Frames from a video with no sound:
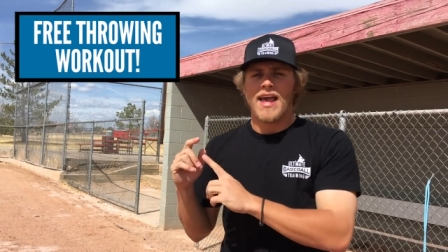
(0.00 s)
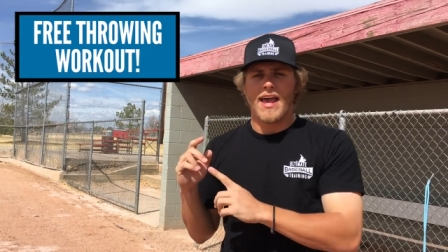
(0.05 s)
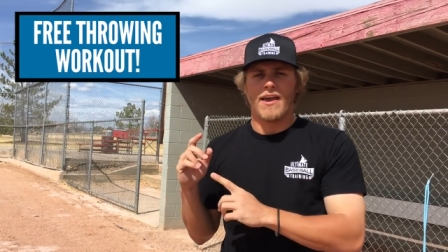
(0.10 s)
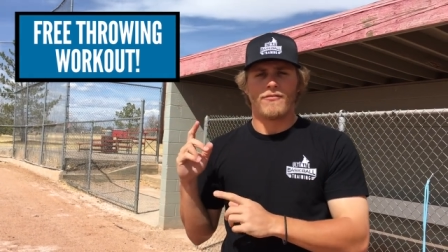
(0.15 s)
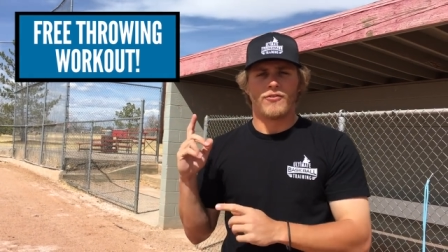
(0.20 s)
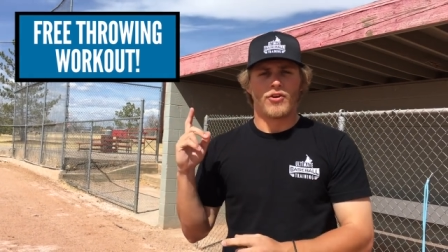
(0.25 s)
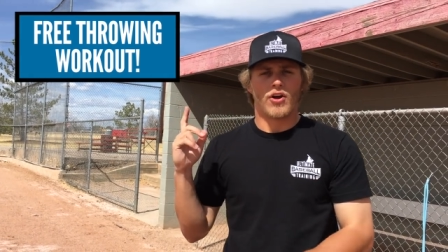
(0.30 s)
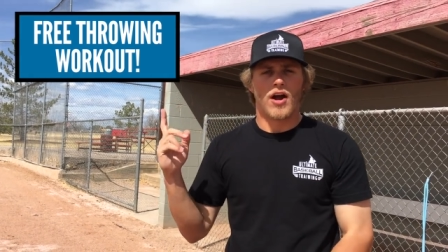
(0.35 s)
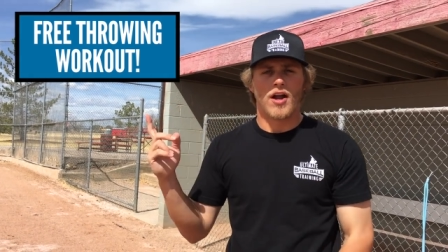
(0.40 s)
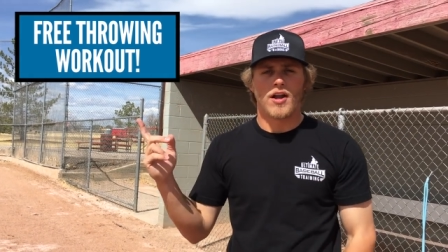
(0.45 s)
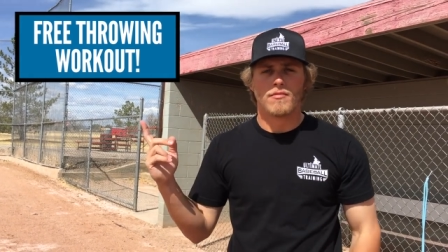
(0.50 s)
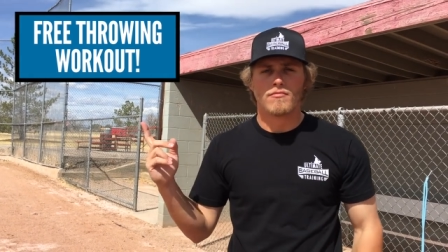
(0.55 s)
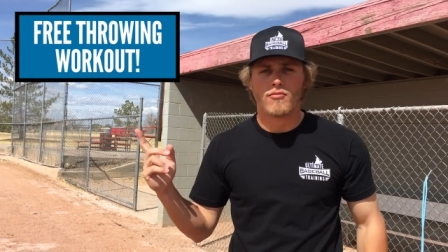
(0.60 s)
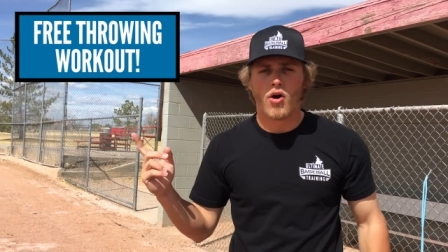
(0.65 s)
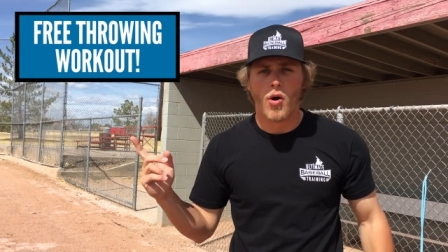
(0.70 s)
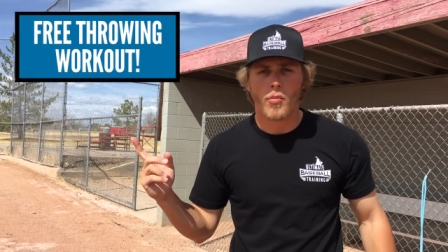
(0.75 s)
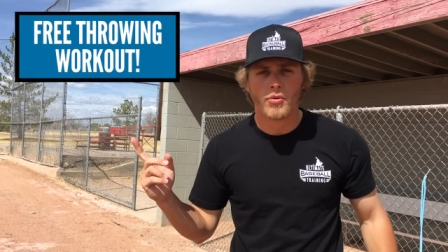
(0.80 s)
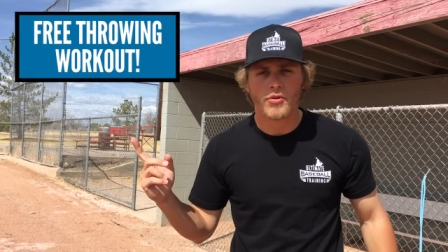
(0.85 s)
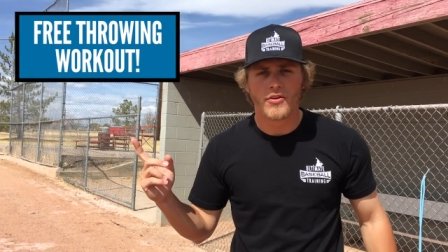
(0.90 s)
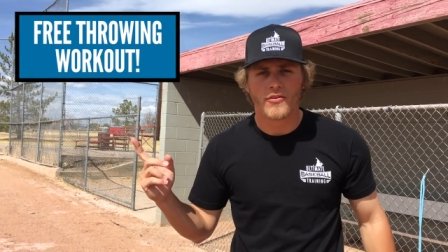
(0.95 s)
If you're on a
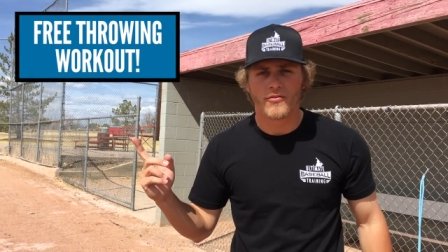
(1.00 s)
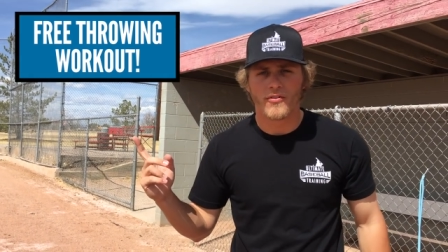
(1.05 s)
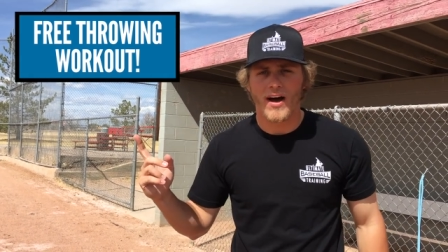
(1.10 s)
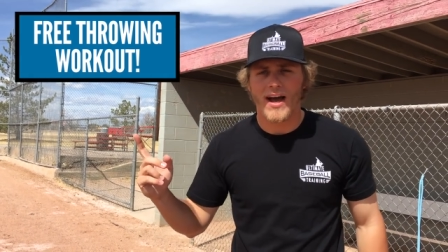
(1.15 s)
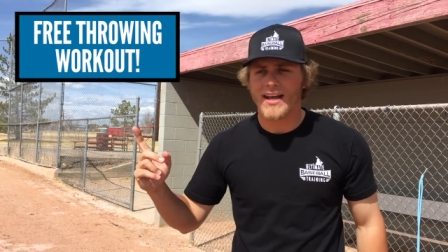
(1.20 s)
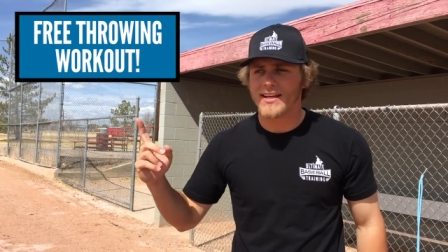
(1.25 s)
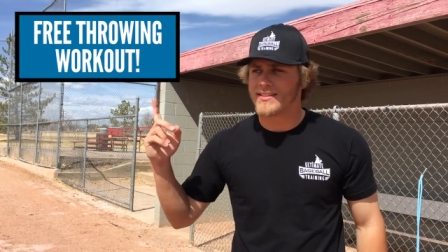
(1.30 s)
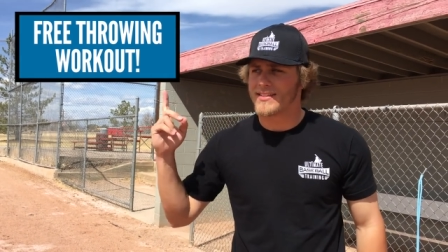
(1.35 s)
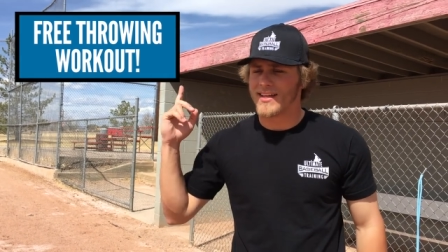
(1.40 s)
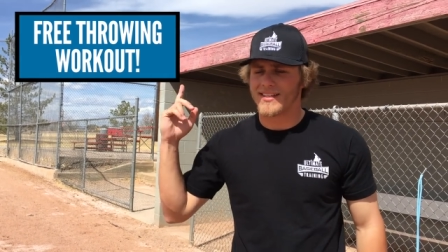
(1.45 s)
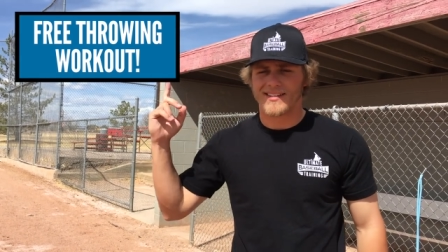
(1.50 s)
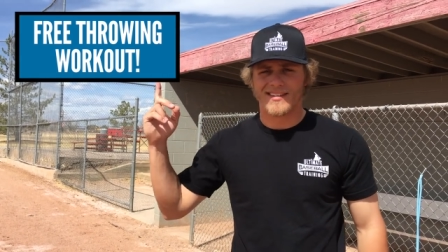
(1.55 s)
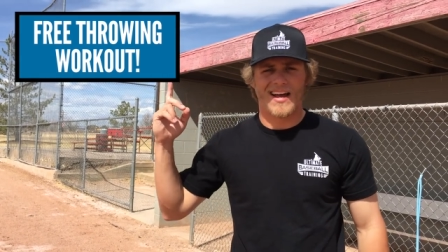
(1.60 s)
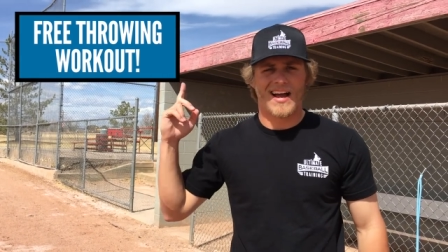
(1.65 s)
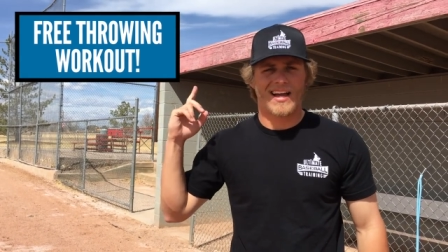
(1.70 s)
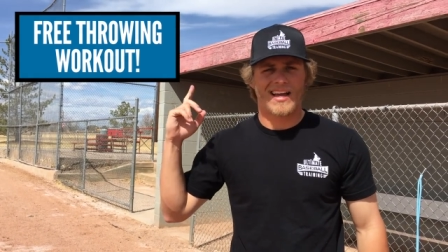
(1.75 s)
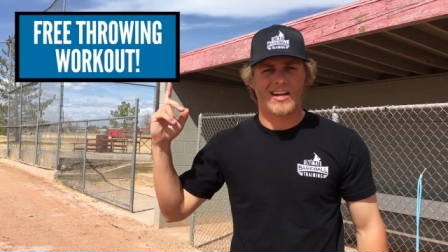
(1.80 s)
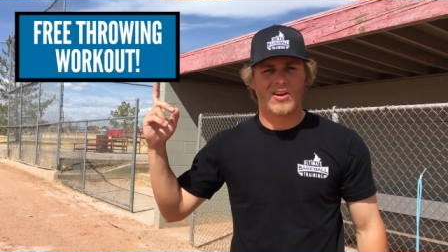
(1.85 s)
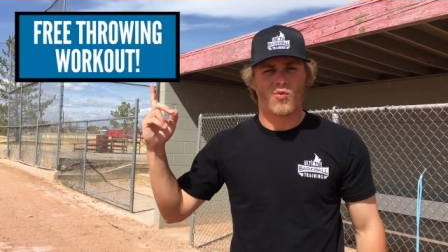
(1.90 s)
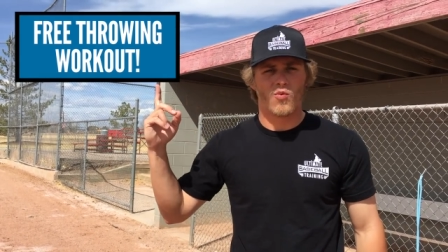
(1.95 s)
mobile device, that's
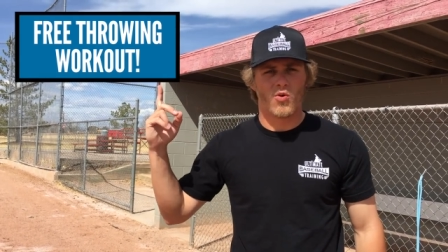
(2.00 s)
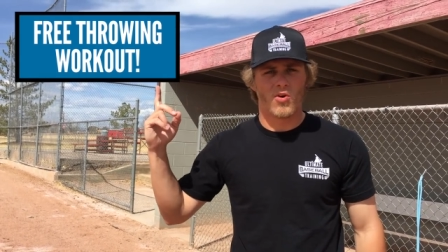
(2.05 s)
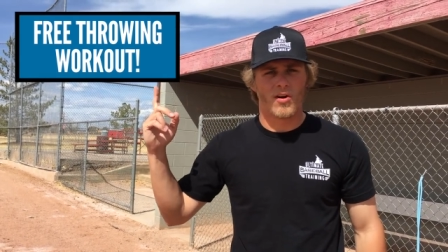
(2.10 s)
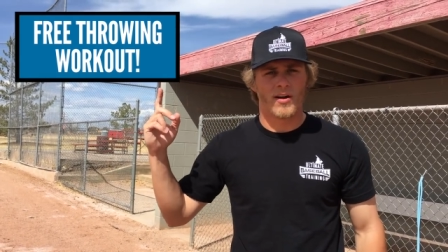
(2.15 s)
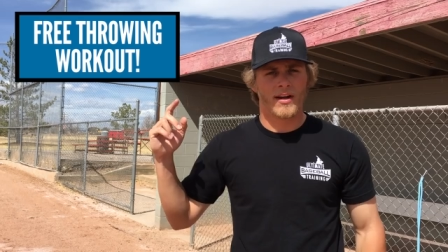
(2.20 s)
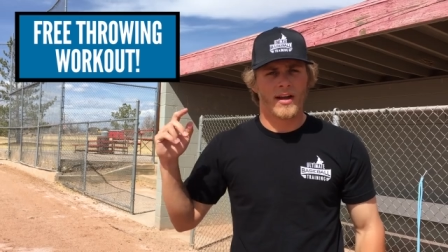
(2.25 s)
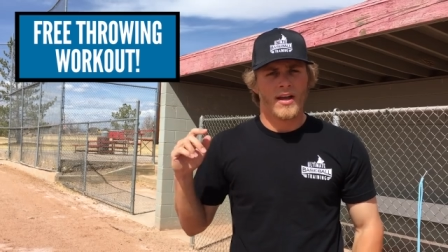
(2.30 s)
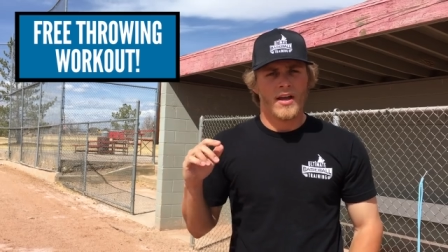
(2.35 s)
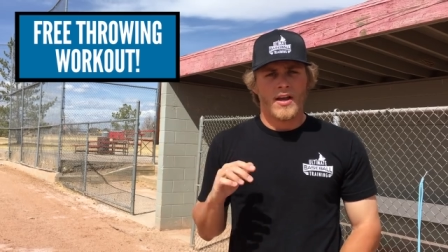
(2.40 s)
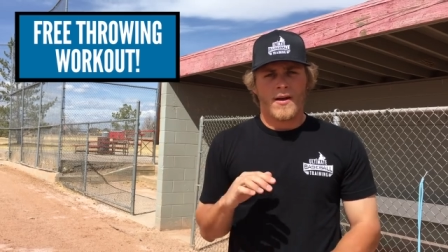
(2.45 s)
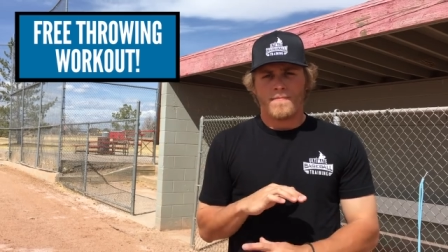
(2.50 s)
not going to work.